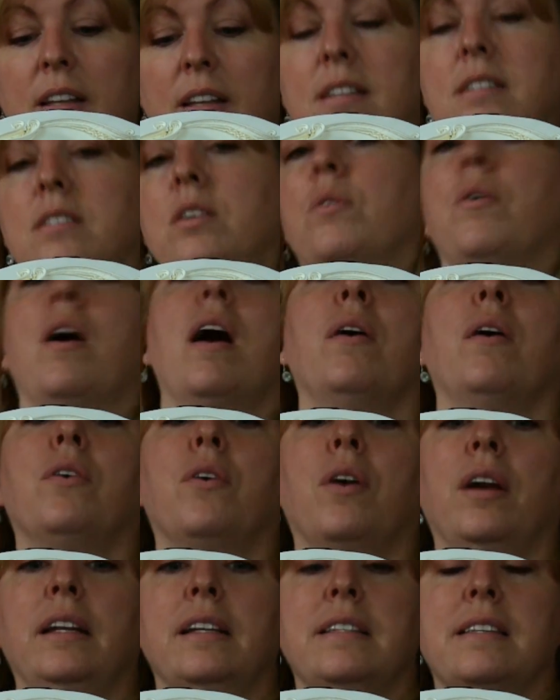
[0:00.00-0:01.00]
So how
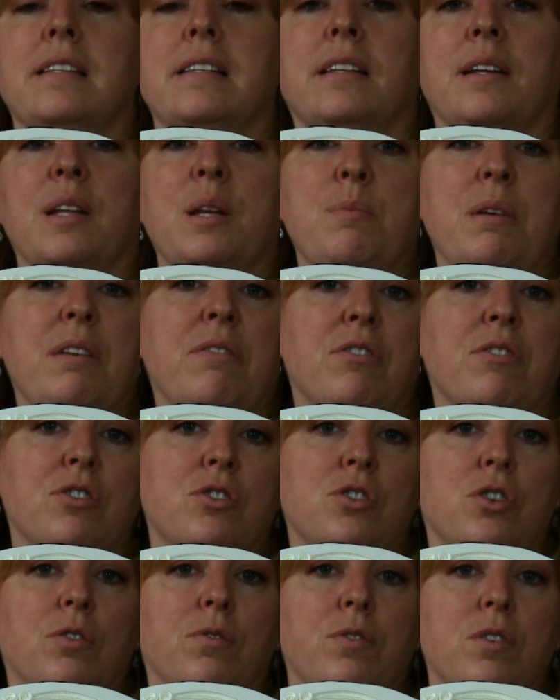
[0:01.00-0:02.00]
great is this going to be for
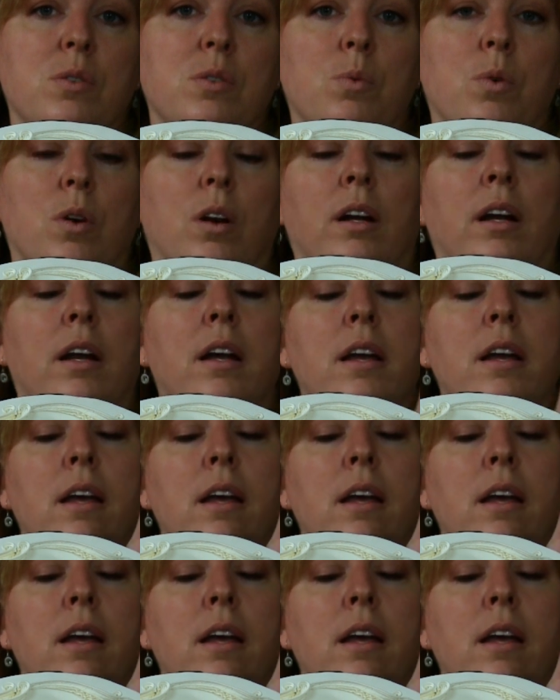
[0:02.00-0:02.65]
surface work?